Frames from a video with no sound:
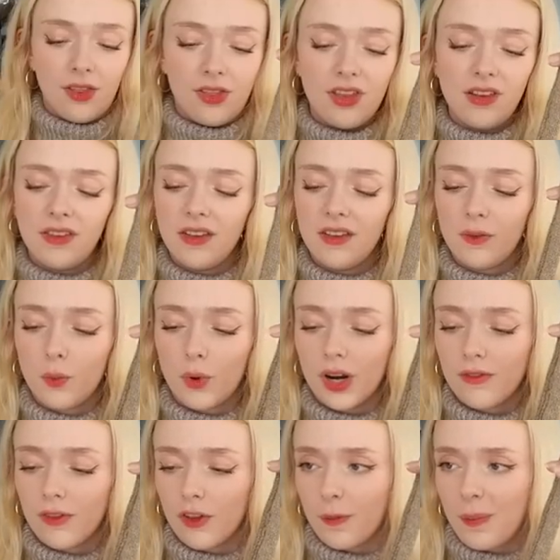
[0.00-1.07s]
This is one
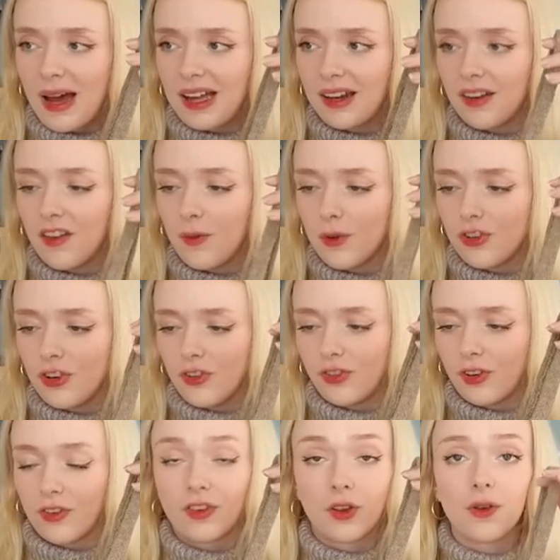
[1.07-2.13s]
of those patterns which is
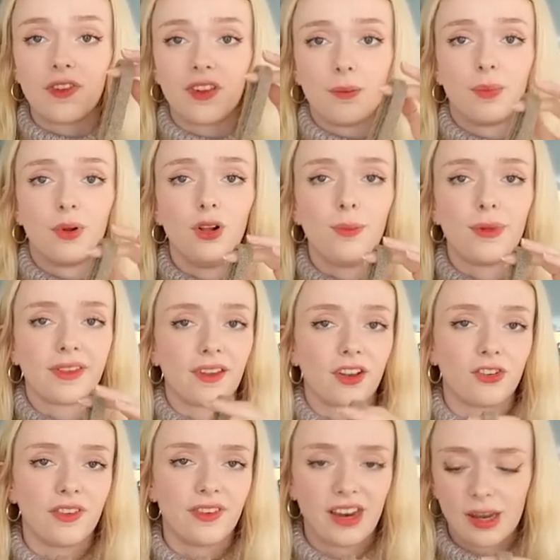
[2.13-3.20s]
just so simple but
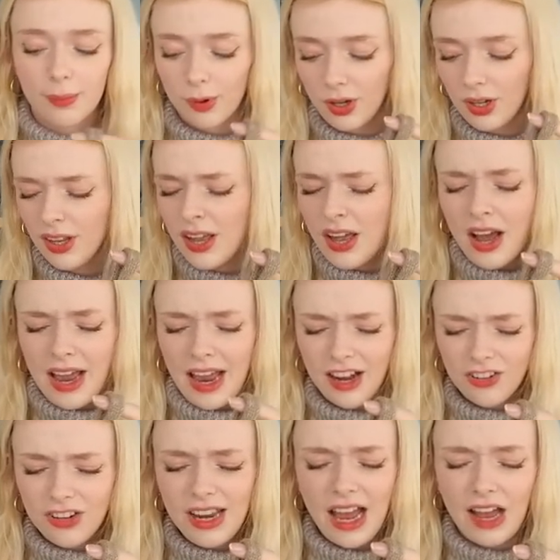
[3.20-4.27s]
such a staple. I
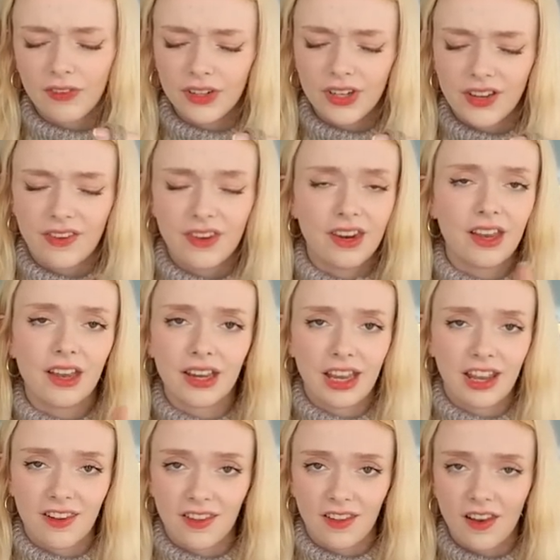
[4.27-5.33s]
actually haven't knitted it
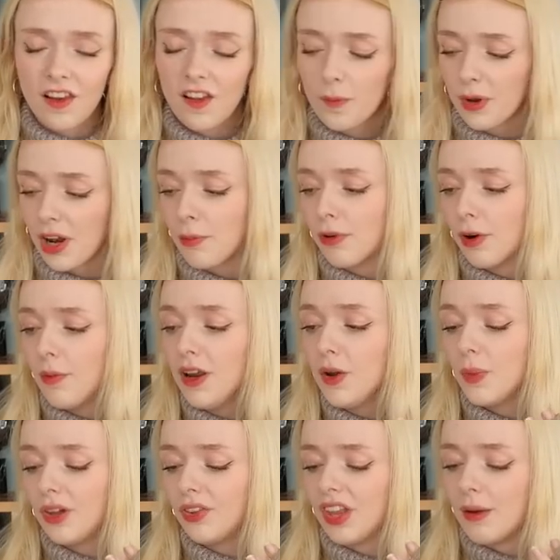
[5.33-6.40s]
again since, but I probably
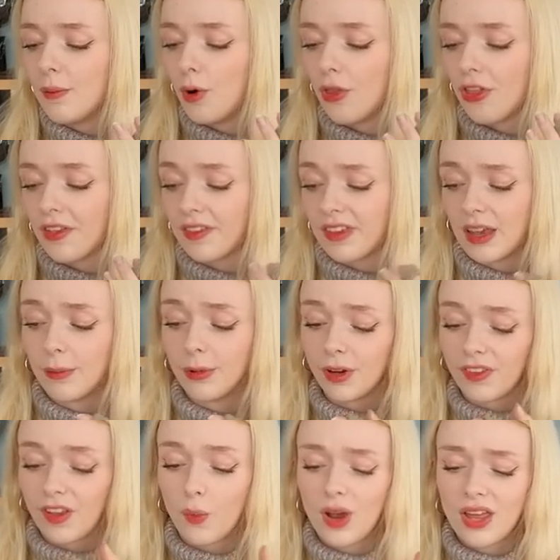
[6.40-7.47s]
will knit more this year
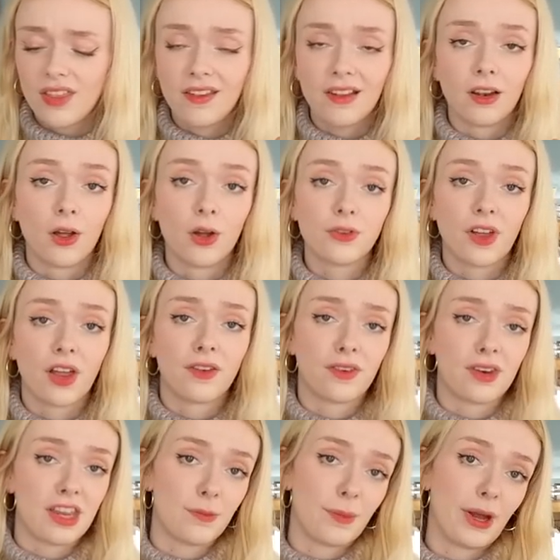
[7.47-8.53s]
because I wear this a lot
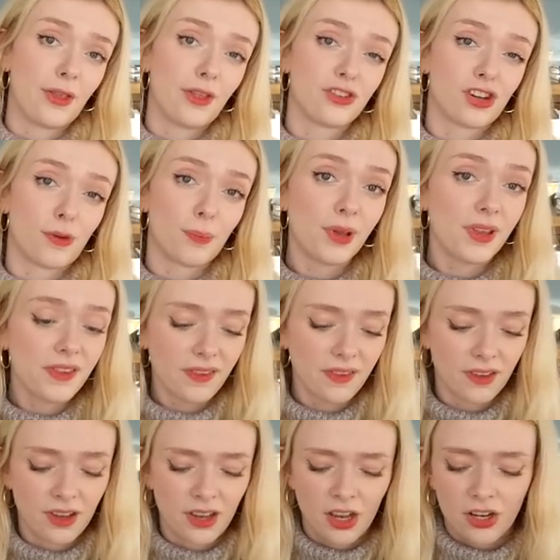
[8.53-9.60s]
underneath my other
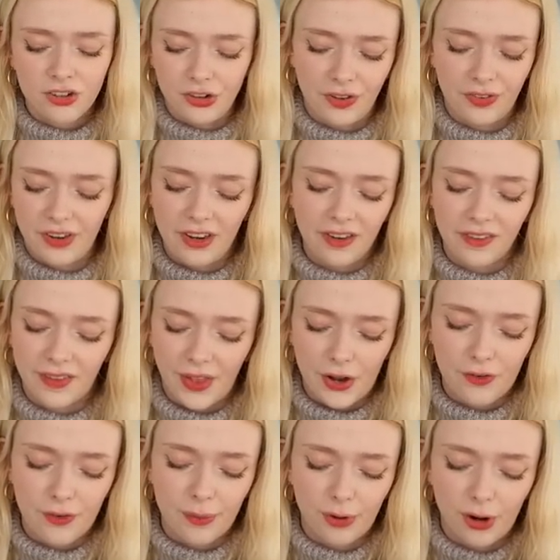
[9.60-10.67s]
jumpers, just instead
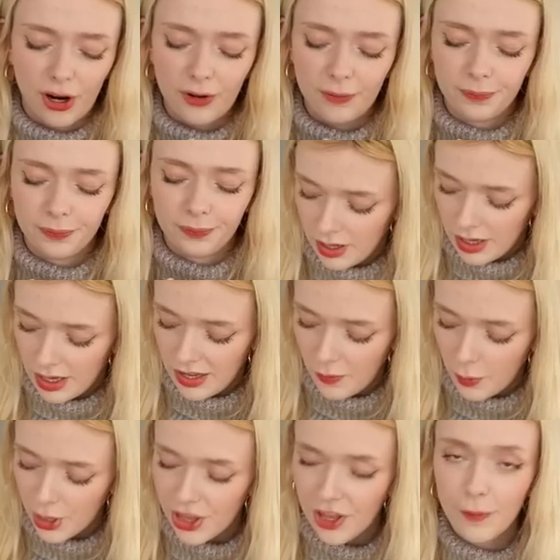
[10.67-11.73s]
of a bra.
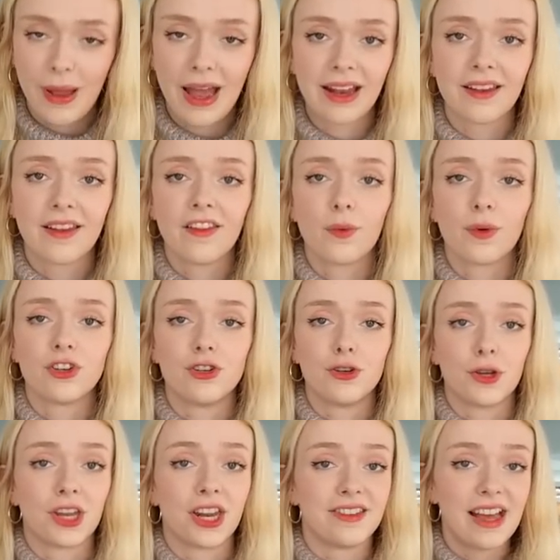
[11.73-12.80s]
It's one of those patterns which you
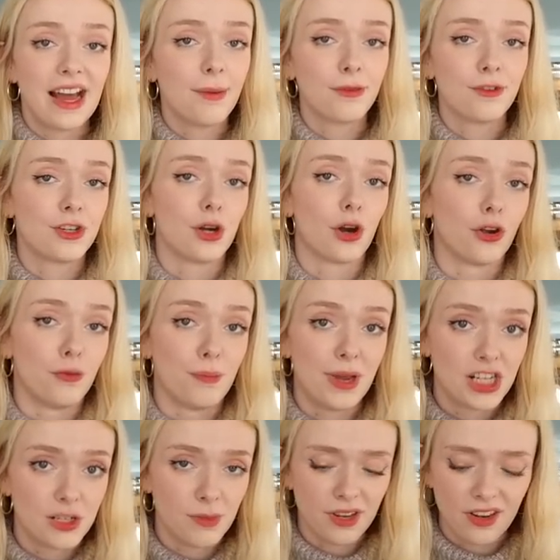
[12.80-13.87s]
can adapt to your own
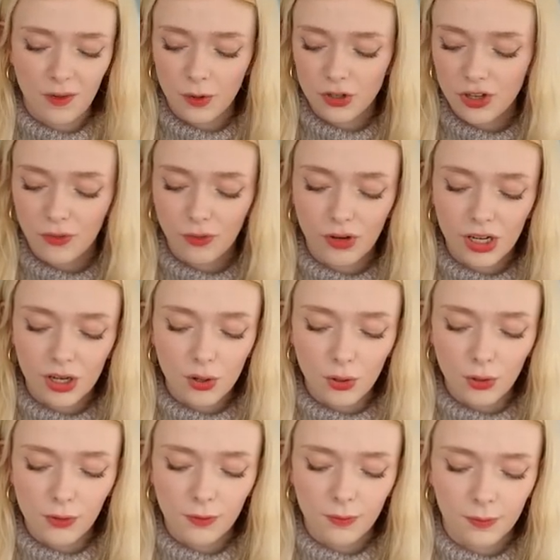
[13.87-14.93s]
measurements, which is really
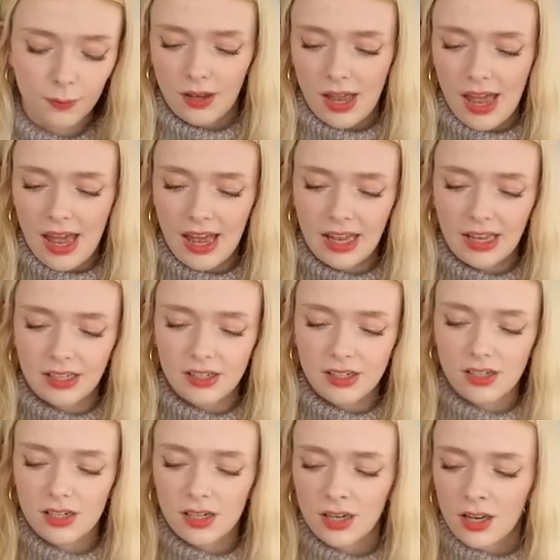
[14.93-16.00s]
cool.
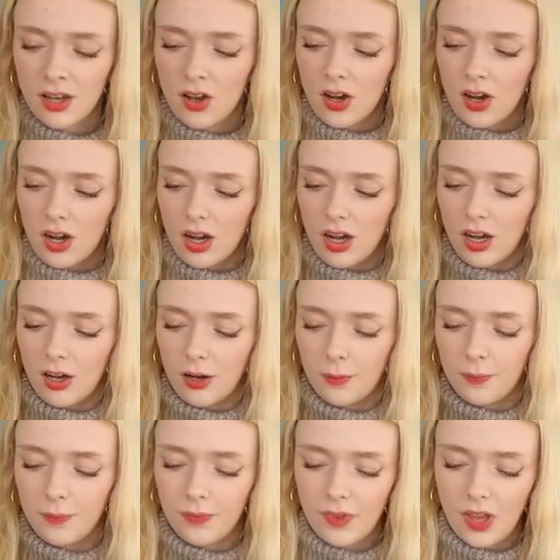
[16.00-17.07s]
And
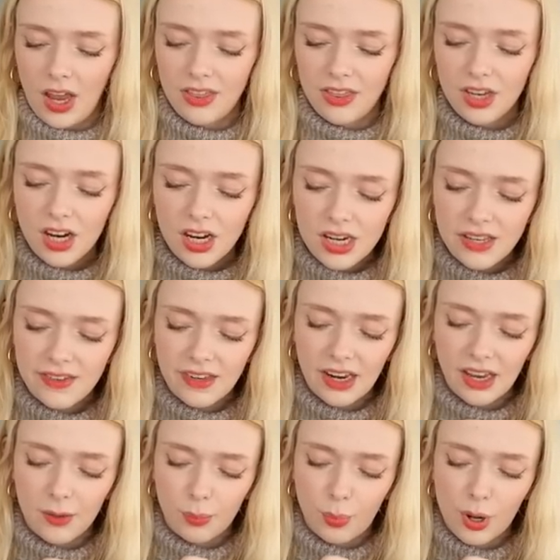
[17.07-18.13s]
I think I knitted
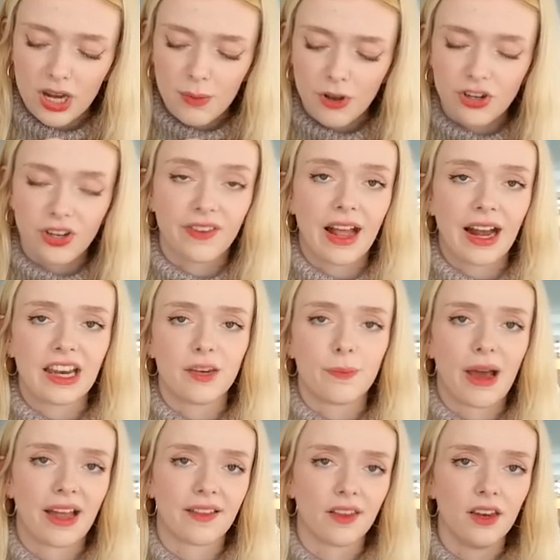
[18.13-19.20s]
it pretty much exactly to
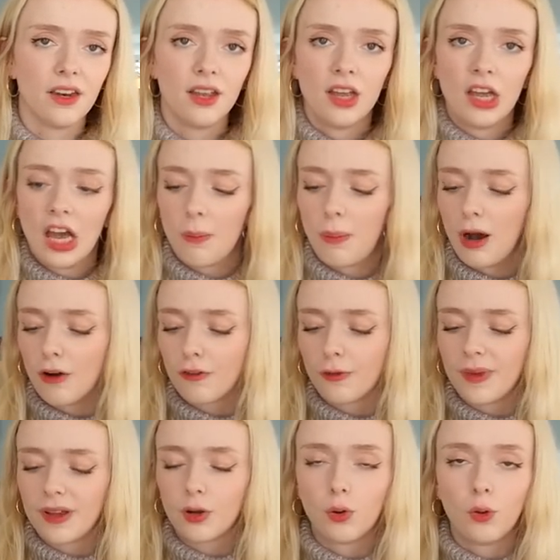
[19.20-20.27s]
pattern, apart
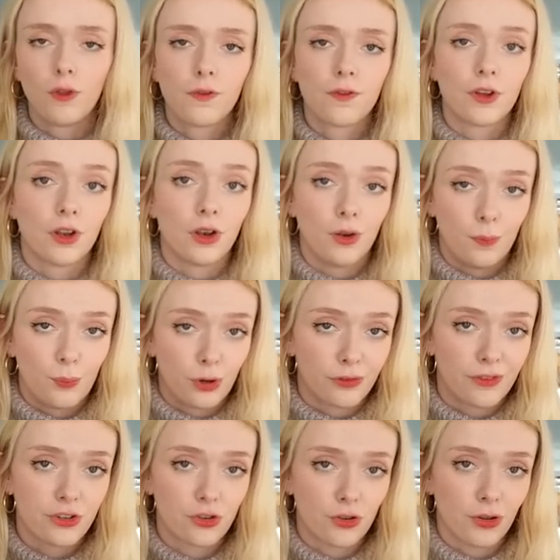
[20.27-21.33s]
from it calls for
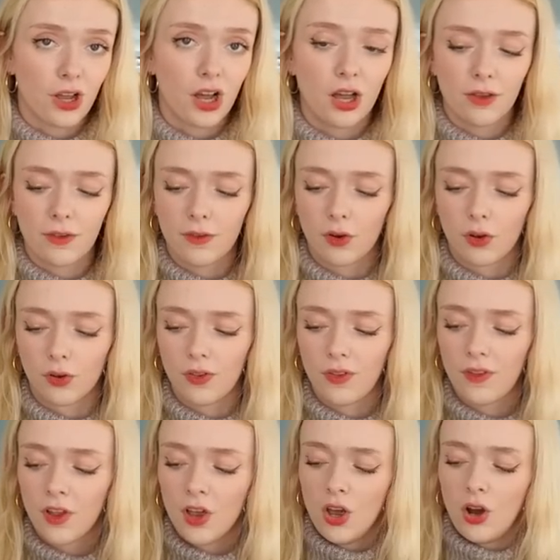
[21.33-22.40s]
provisional cast
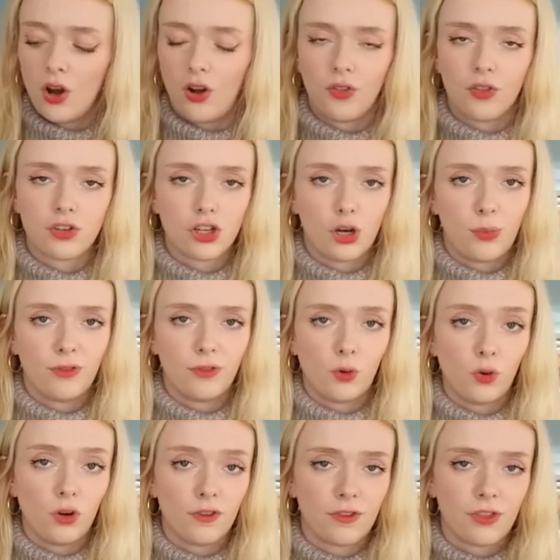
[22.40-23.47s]
ons on the top of
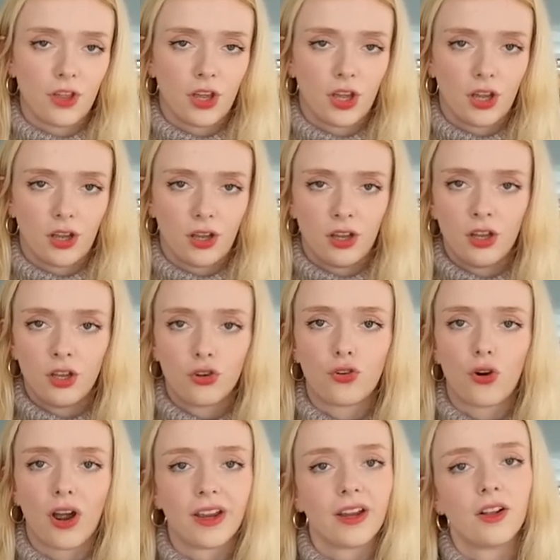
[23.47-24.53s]
all of the
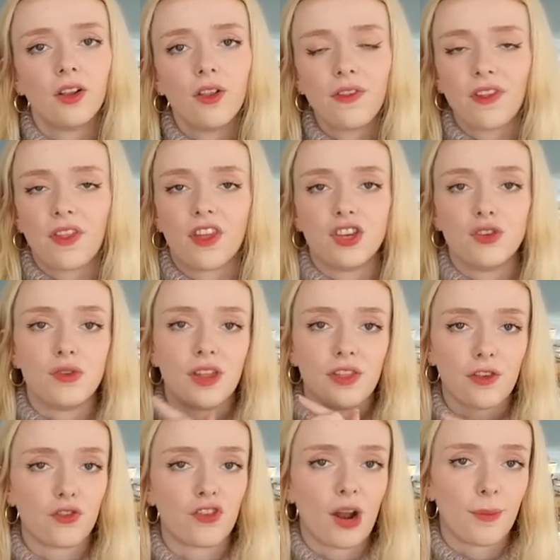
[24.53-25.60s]
triangles and then you knit
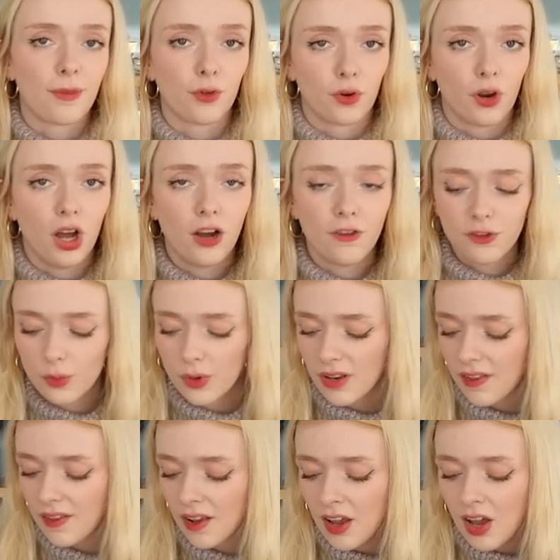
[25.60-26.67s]
the straps on
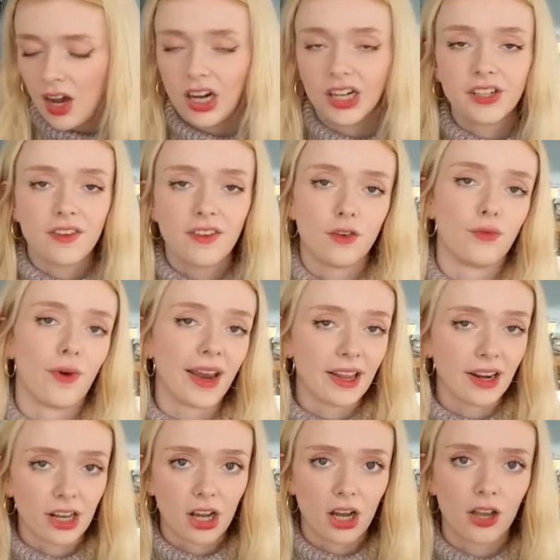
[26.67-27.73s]
afterwards. I just did
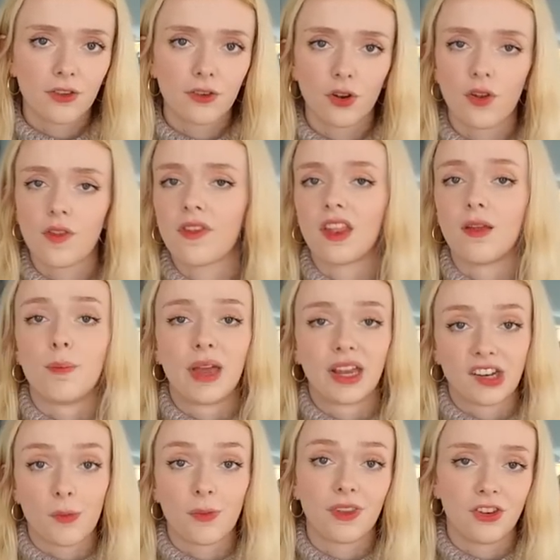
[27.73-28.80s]
regular cast-ons and then
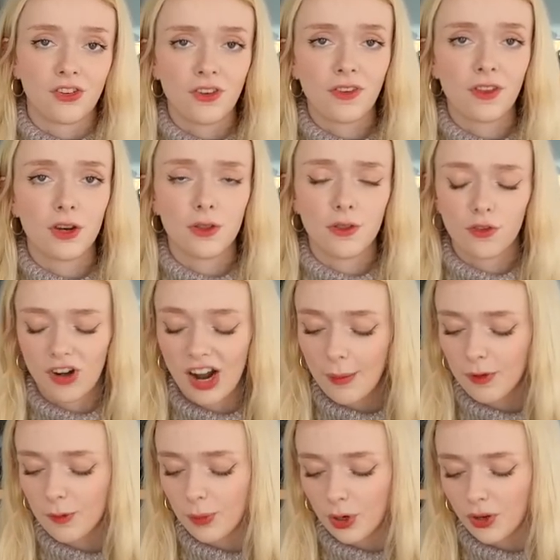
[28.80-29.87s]
picked up stitches to do the
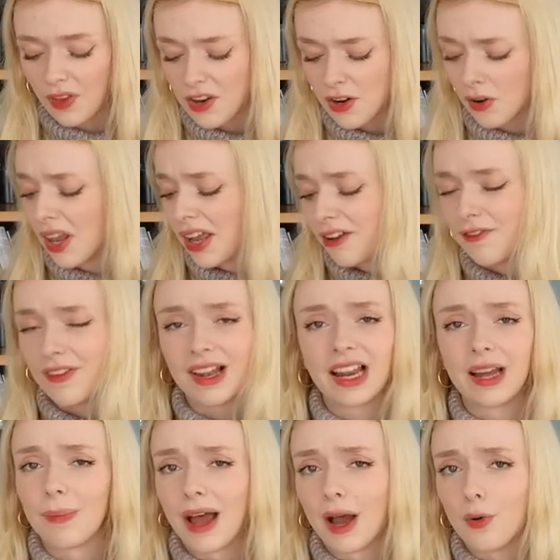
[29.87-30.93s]
straps because I don't like
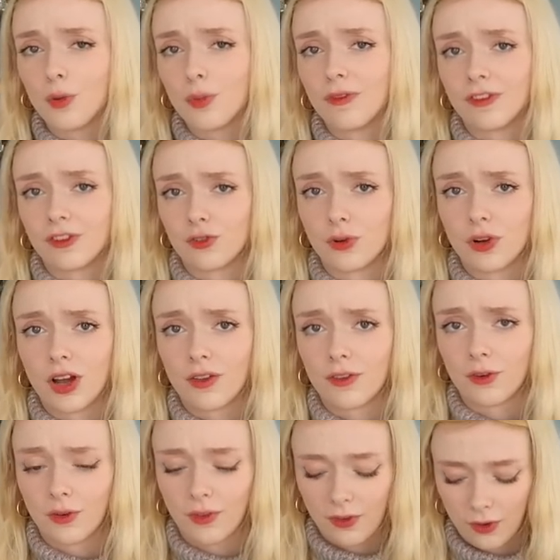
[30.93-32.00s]
fiddling about with provisional
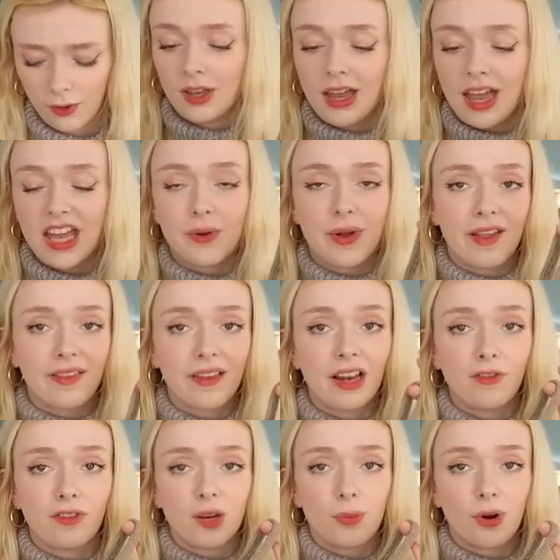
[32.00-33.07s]
cast-ons. Anyway, it's a
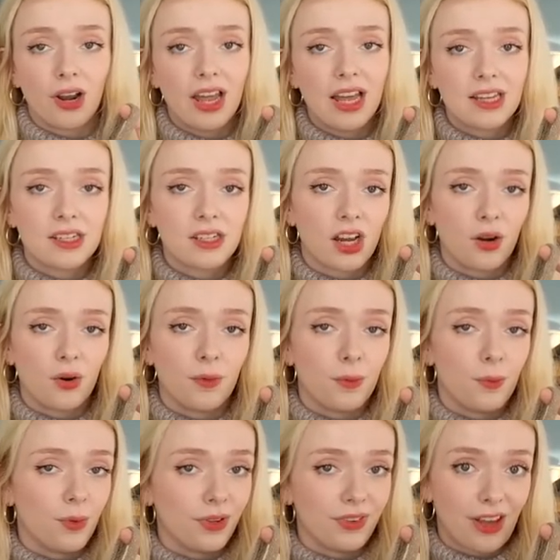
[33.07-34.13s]
lovely bralette. I
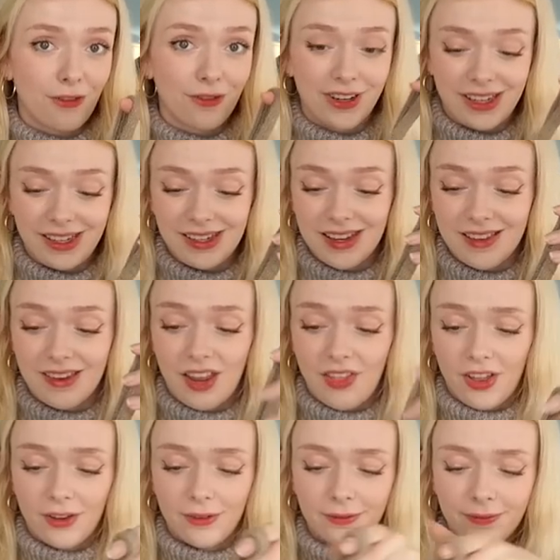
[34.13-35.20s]
will definitely knit
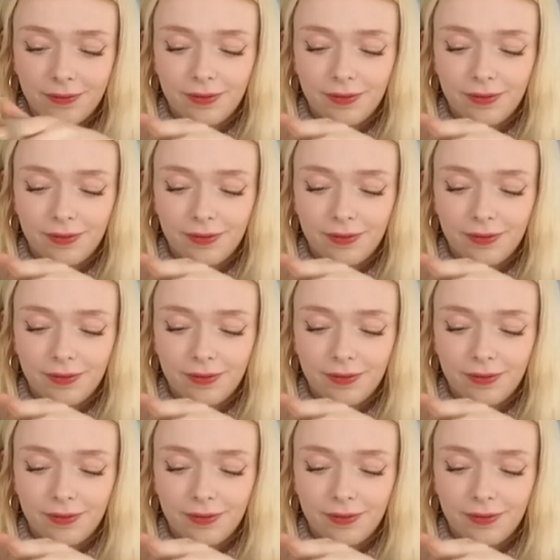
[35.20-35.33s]
another.